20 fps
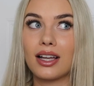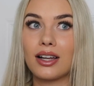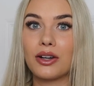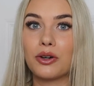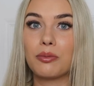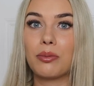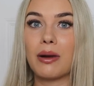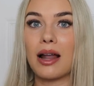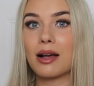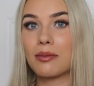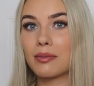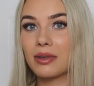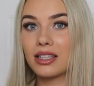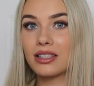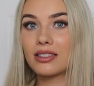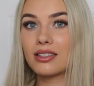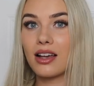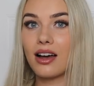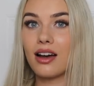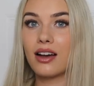a little black mini
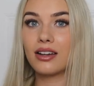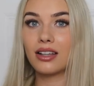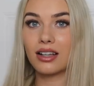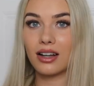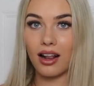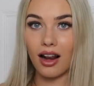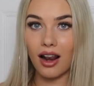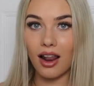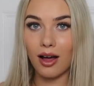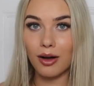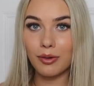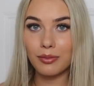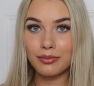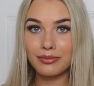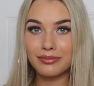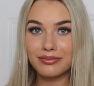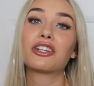skirt in a club.